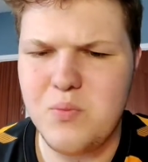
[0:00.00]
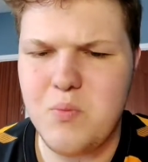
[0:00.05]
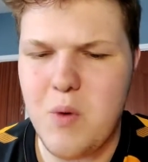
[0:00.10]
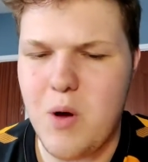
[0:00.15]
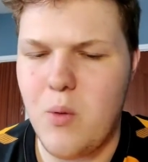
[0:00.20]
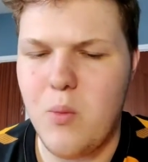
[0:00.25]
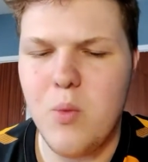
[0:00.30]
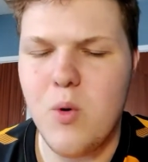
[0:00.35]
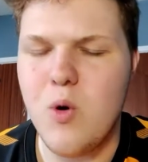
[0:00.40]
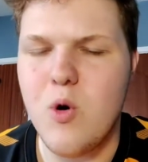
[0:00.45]

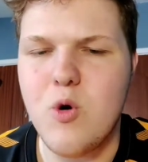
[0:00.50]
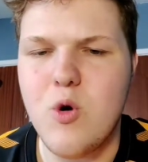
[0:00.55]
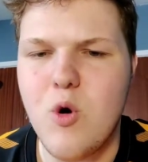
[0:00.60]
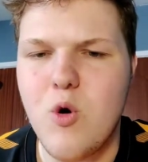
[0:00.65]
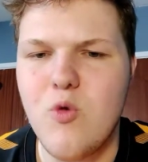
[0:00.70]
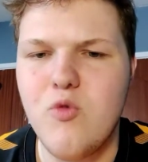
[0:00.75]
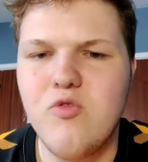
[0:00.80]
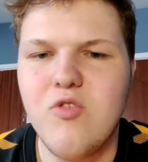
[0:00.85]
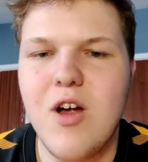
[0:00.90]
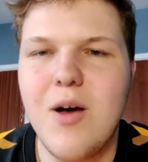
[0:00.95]
we'll walk
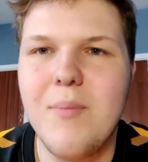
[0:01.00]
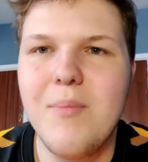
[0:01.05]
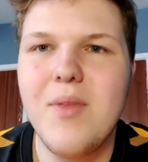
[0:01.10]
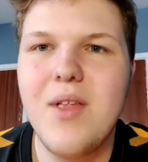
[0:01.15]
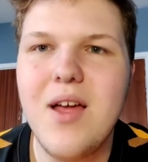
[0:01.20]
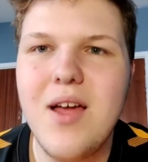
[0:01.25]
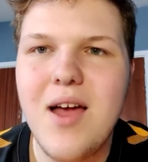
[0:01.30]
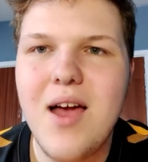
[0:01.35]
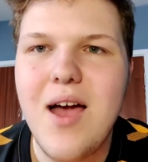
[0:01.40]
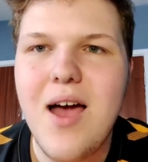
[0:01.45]
over
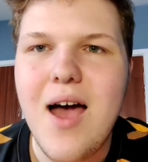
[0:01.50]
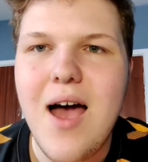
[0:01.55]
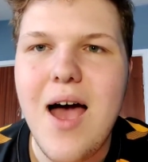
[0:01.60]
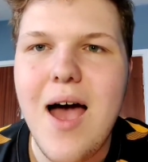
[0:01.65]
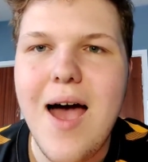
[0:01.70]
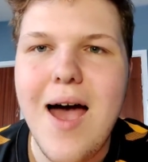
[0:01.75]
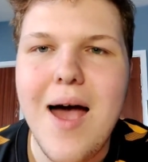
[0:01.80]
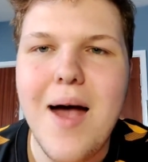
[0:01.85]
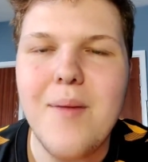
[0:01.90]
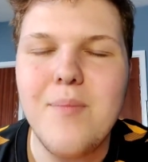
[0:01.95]

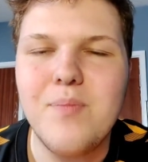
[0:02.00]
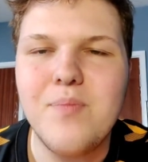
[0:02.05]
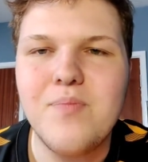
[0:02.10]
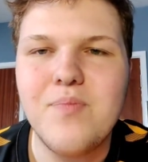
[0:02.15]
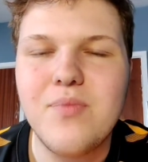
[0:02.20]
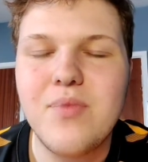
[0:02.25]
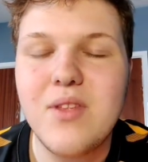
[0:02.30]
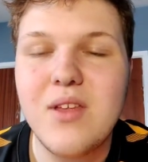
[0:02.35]
them.